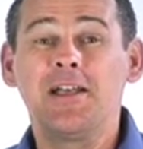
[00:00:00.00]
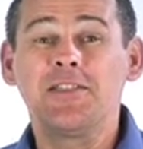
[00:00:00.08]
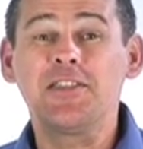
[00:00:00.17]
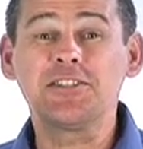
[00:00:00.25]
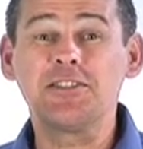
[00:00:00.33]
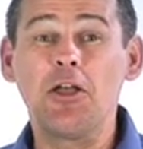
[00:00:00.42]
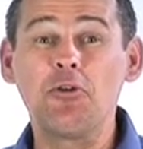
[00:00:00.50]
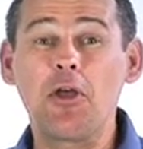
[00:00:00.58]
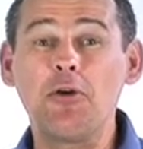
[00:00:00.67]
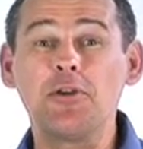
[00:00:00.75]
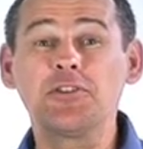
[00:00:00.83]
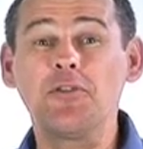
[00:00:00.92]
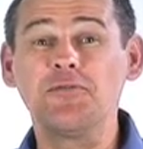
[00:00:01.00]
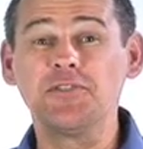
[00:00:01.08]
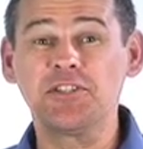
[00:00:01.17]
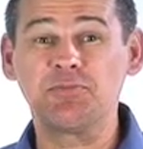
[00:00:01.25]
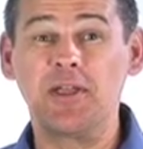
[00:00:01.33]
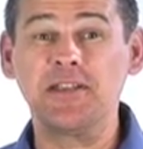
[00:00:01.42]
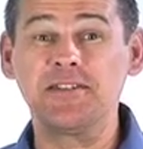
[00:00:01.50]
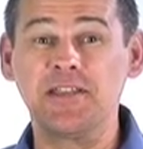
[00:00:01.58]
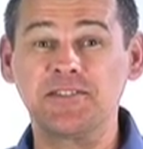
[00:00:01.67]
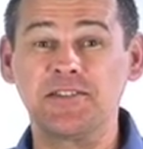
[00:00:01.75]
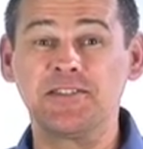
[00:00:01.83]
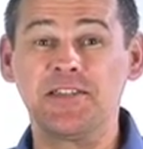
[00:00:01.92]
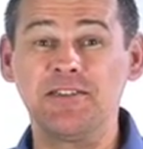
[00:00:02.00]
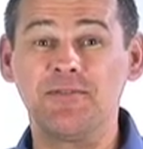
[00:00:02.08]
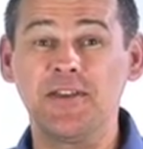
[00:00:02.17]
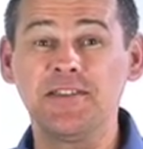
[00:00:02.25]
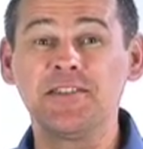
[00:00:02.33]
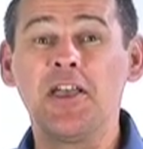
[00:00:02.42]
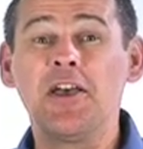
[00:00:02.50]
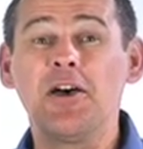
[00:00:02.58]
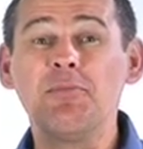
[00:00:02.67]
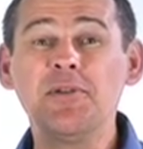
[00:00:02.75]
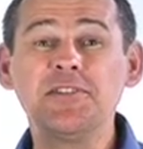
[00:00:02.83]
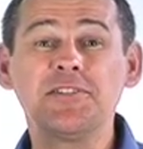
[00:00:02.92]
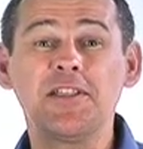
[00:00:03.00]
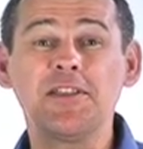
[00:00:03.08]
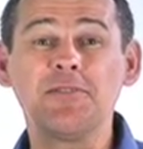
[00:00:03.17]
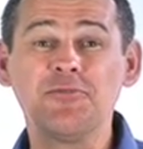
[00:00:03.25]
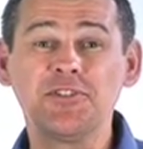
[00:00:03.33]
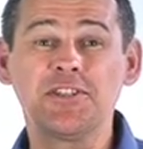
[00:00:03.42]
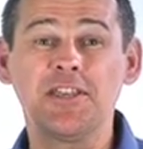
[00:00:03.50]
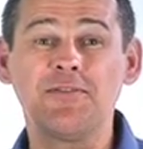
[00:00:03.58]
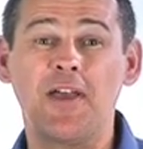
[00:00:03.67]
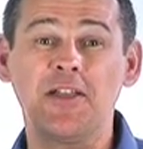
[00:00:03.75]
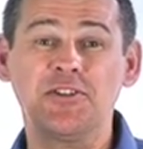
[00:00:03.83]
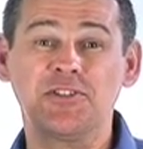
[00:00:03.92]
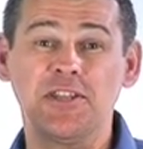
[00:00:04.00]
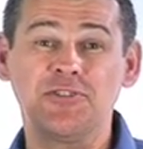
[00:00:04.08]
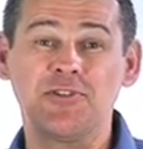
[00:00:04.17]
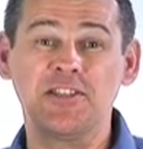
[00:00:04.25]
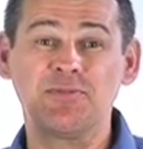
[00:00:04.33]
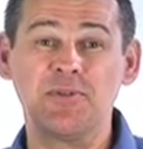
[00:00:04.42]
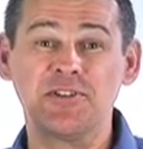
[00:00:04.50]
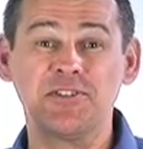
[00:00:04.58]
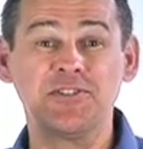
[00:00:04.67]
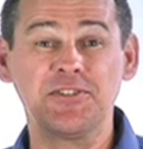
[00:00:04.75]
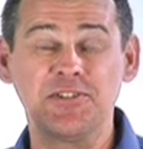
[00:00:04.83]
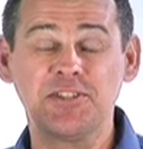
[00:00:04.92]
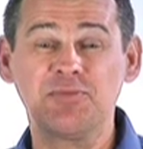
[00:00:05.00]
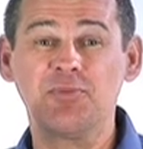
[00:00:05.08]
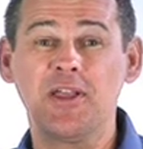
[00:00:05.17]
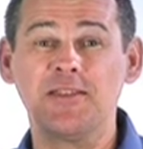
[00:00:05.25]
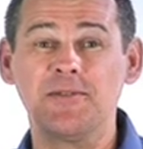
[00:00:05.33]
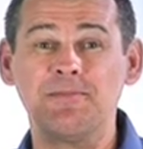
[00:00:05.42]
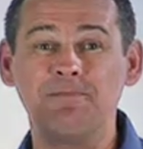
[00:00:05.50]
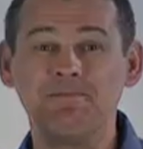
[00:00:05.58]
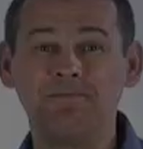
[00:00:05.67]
This logo is often displayed next to TVs and means that they can receive HD transmissions and display them.